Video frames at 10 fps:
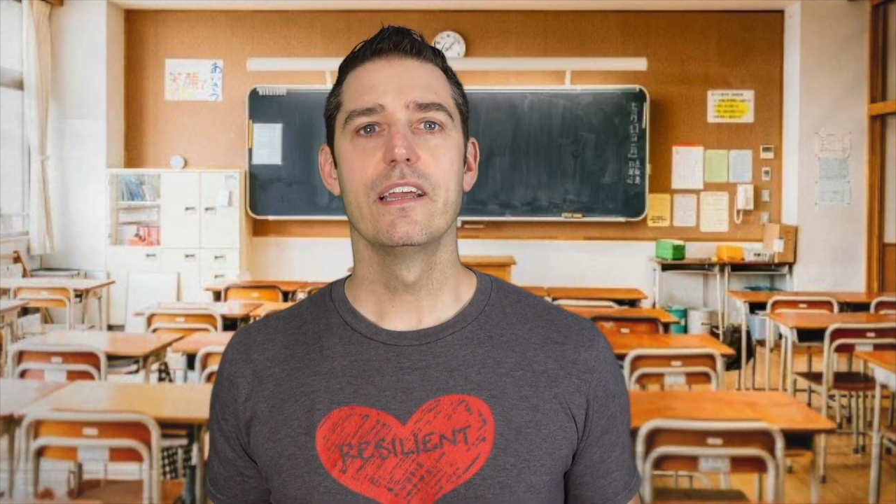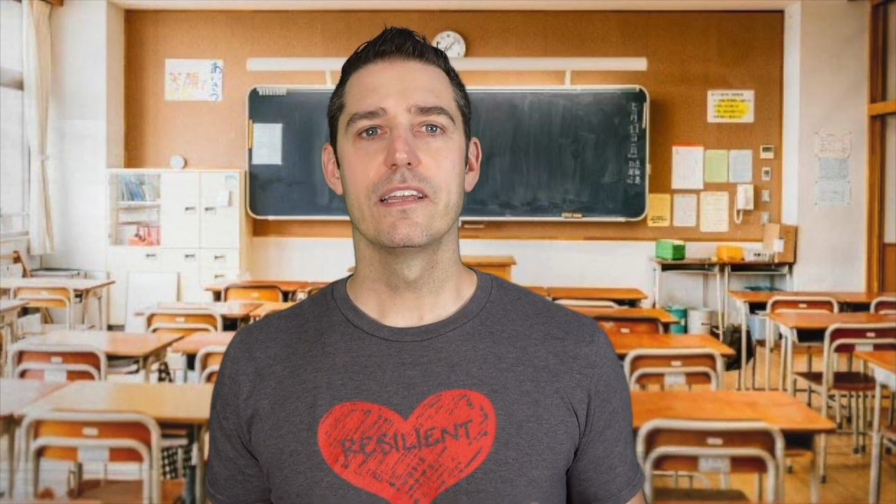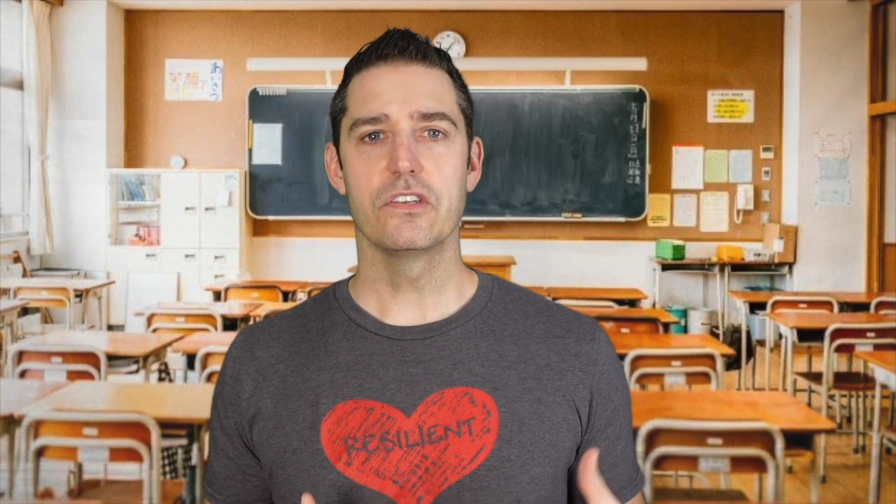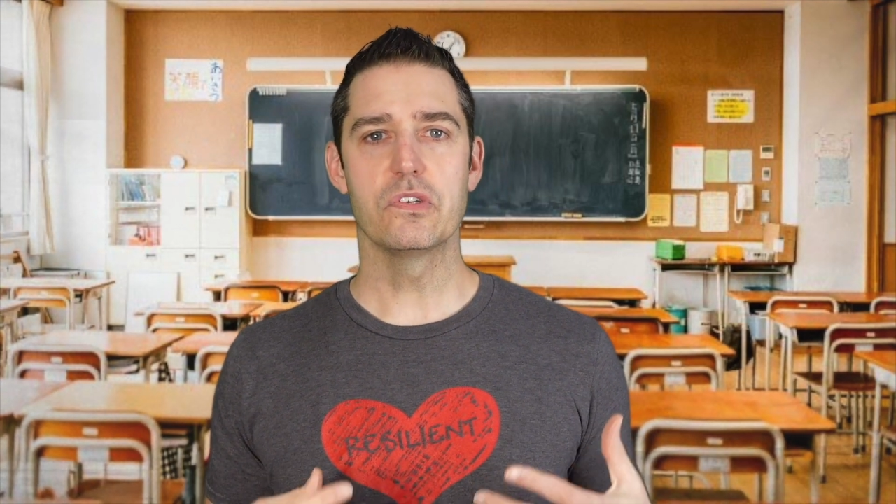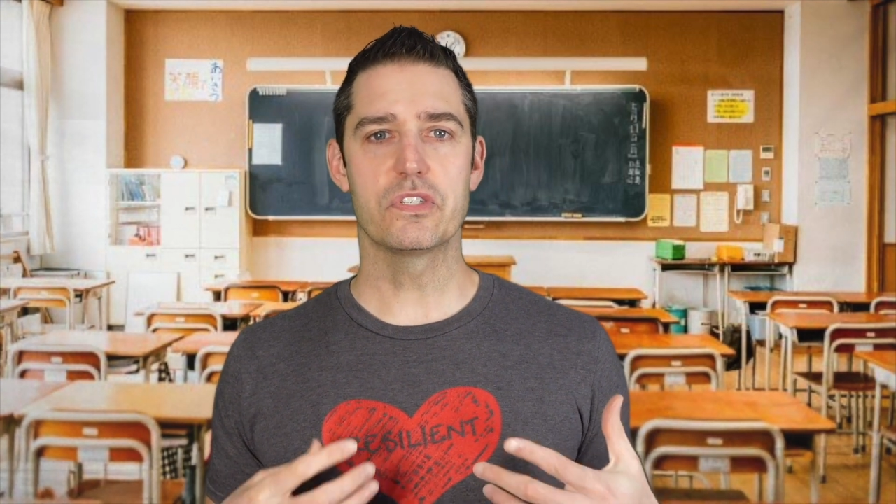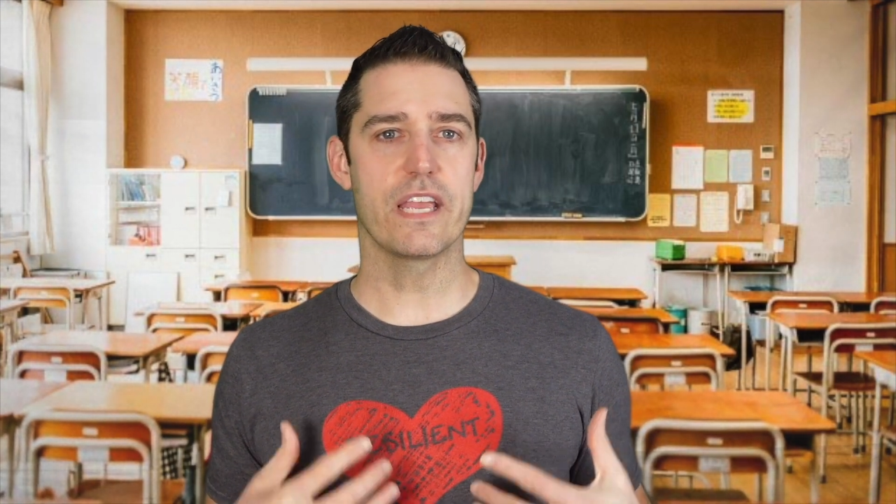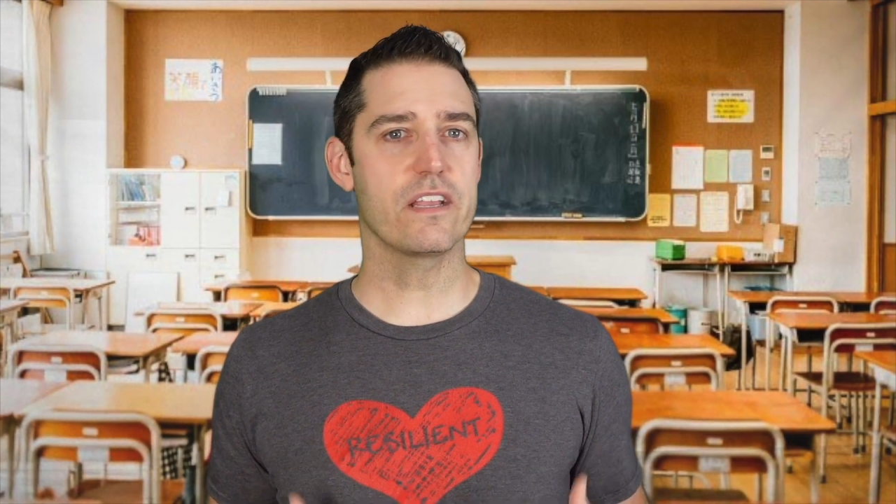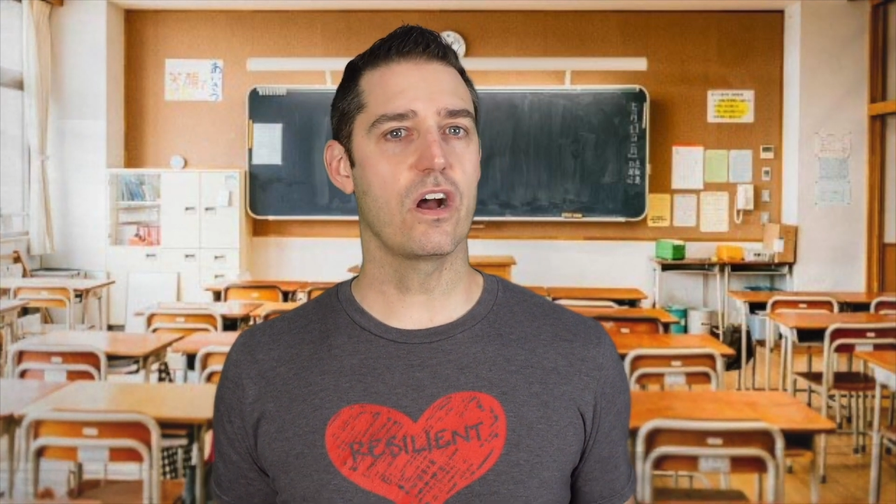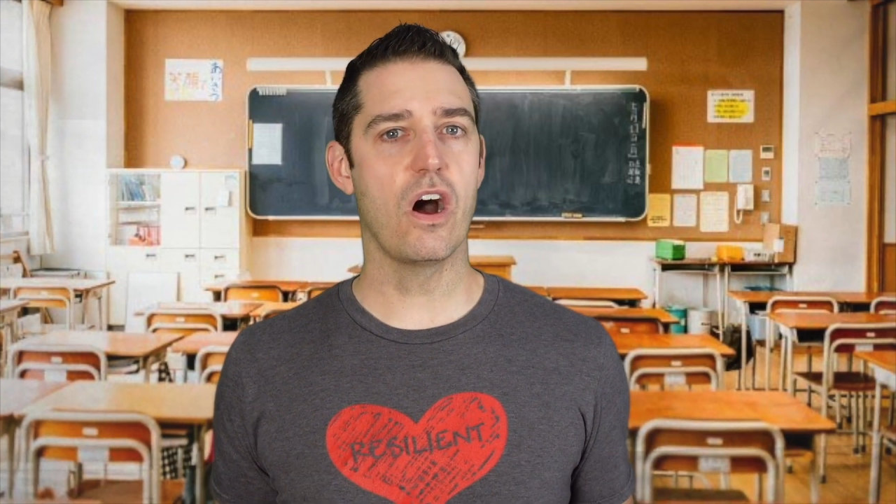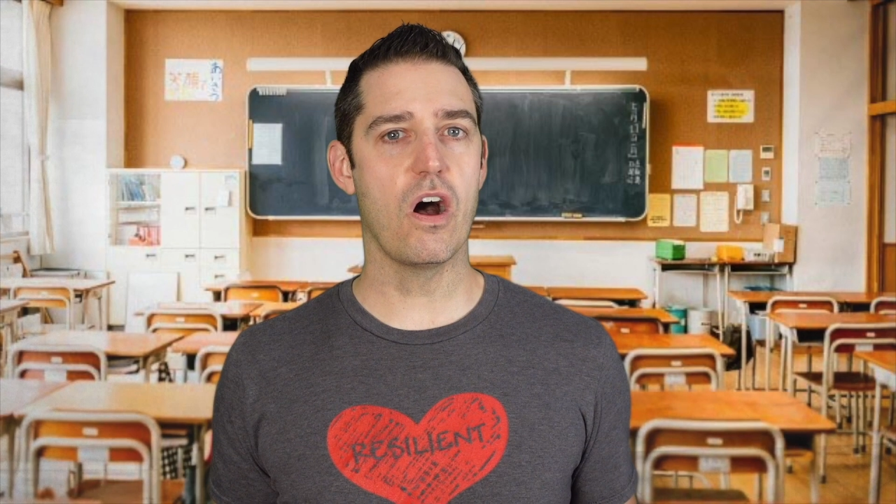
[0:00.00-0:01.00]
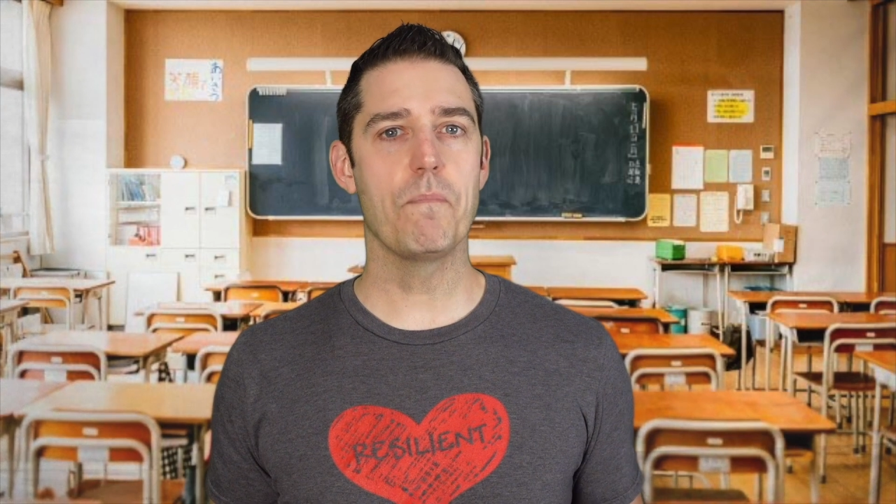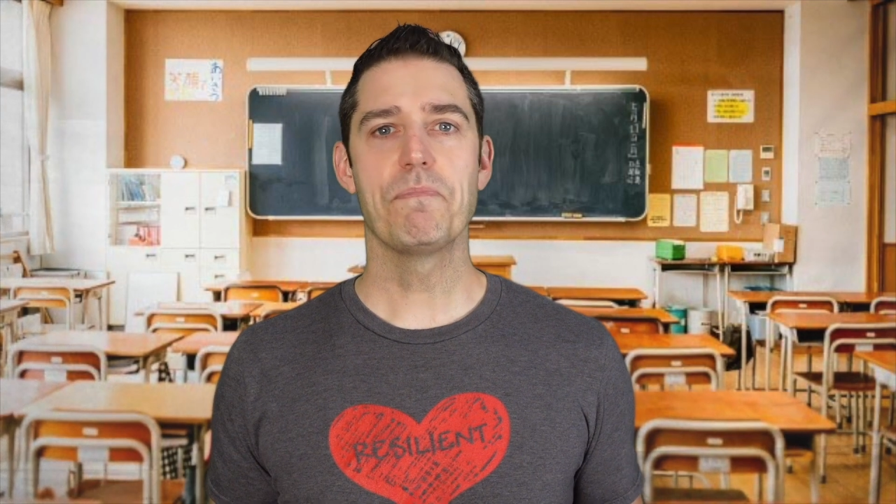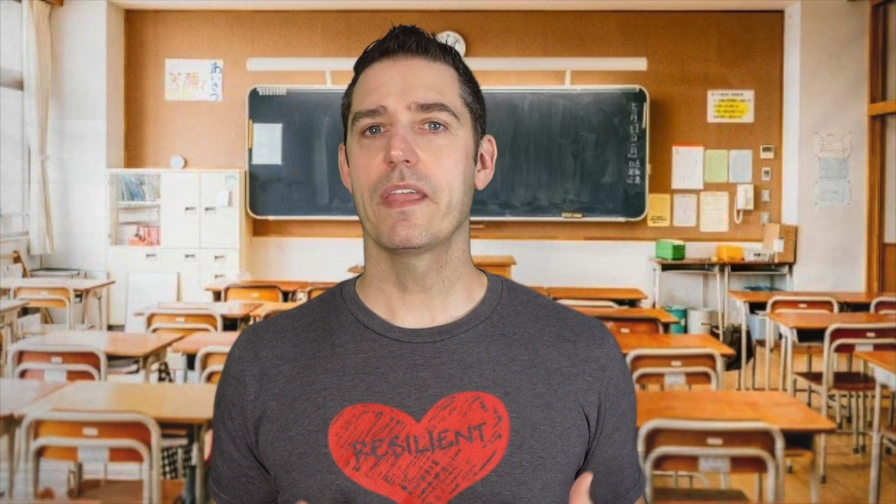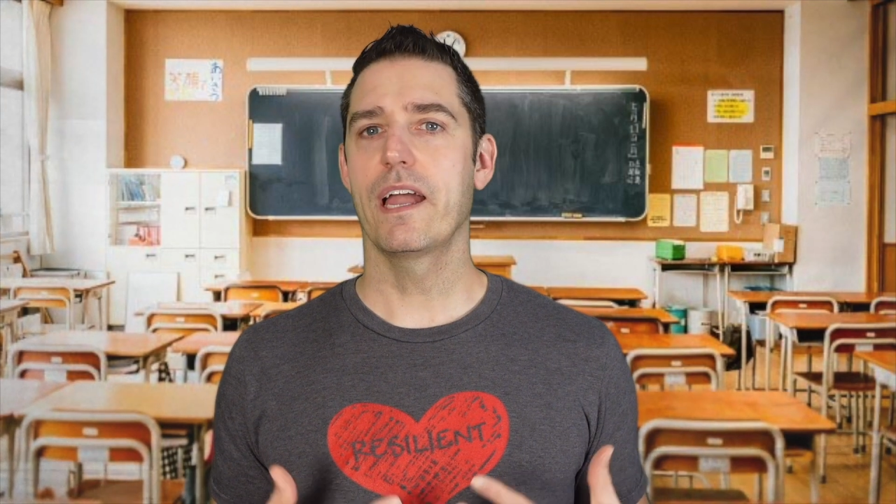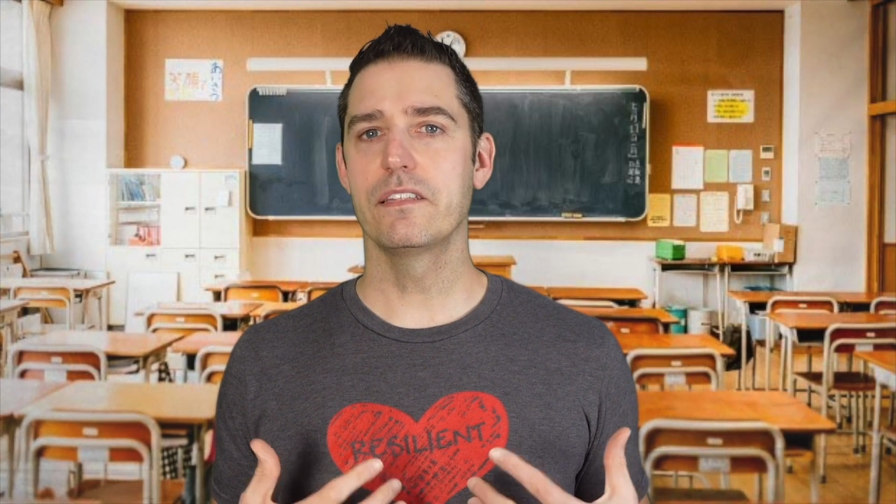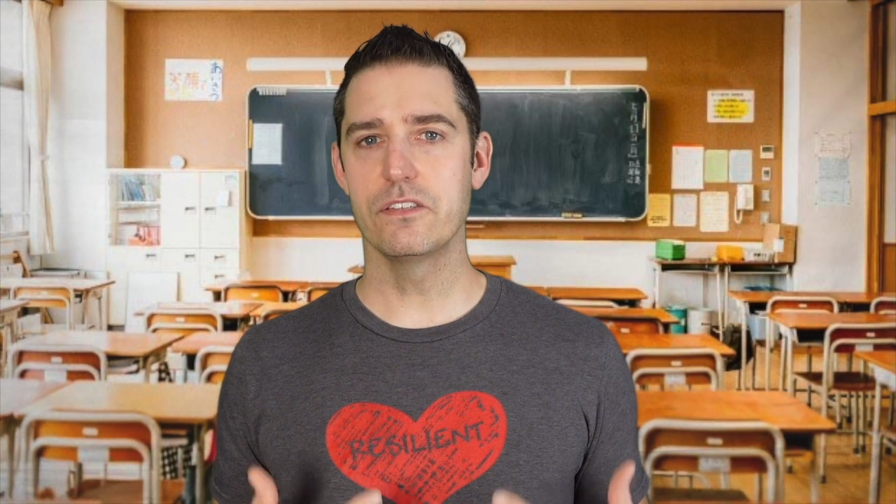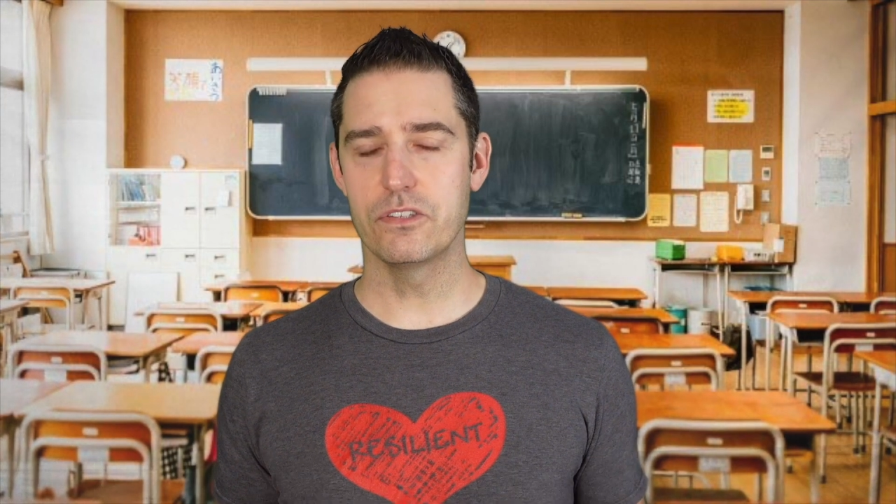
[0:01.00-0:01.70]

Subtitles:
you stay calm and you